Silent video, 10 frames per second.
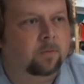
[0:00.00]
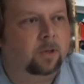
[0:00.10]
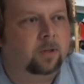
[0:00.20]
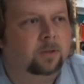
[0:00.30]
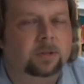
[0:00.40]

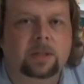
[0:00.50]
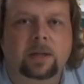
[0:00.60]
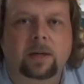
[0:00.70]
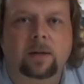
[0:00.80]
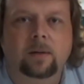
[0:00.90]
falls in the
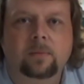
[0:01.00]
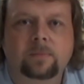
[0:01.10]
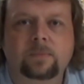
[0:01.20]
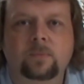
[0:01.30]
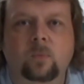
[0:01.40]
air.
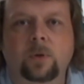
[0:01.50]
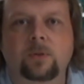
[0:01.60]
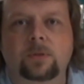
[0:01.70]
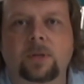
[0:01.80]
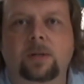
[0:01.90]

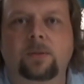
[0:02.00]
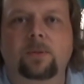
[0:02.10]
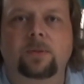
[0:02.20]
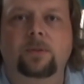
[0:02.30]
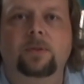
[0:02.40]
Weather's not
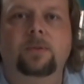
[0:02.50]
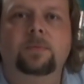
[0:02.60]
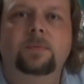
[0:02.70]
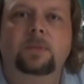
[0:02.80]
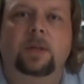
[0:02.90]
too good.
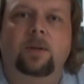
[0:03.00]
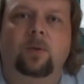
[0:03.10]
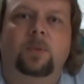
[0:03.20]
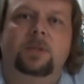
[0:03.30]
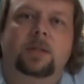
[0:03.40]
Can't
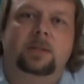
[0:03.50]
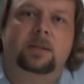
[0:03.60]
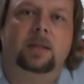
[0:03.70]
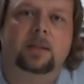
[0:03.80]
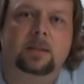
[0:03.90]
do much
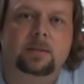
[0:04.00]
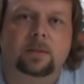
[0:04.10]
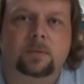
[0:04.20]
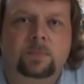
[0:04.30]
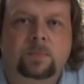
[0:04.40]
outside,
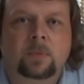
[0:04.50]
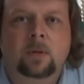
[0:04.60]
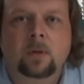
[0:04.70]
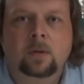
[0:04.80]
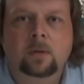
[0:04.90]
so
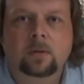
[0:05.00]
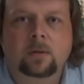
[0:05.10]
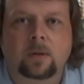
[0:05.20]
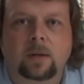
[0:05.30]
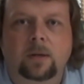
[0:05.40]

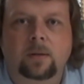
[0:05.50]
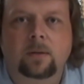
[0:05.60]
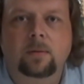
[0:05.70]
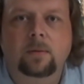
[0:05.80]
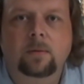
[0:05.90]
thought I'd
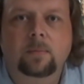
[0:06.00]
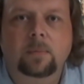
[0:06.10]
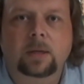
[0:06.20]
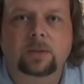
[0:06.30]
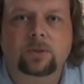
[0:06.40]

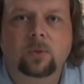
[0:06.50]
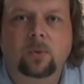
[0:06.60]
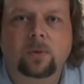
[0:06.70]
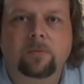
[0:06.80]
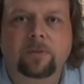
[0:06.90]
make a
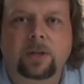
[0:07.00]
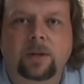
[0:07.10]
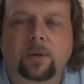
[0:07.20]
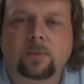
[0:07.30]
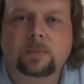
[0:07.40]
short little
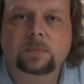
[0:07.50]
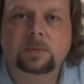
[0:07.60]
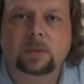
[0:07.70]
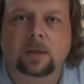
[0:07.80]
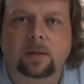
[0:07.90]
video.
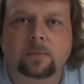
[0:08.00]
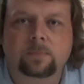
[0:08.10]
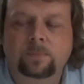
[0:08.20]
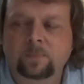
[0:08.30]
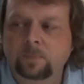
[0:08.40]
Uh,
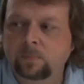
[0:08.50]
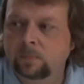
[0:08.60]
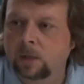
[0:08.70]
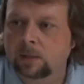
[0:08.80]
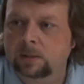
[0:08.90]

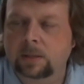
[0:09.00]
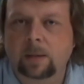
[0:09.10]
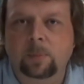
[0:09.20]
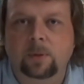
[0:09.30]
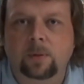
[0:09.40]
I just
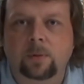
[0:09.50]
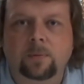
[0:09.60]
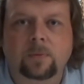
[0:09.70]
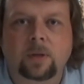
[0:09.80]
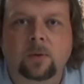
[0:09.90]
happened to
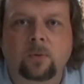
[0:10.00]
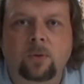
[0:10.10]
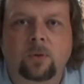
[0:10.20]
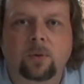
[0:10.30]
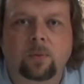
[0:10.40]
get on
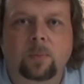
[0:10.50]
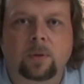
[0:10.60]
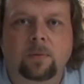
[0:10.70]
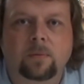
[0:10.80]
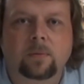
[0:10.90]
YouTube
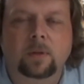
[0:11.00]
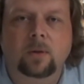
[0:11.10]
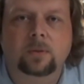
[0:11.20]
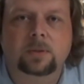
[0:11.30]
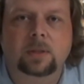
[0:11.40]
and
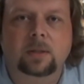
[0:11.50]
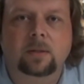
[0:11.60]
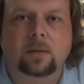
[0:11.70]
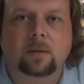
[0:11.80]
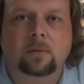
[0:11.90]
notice
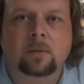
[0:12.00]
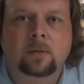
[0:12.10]
that uh,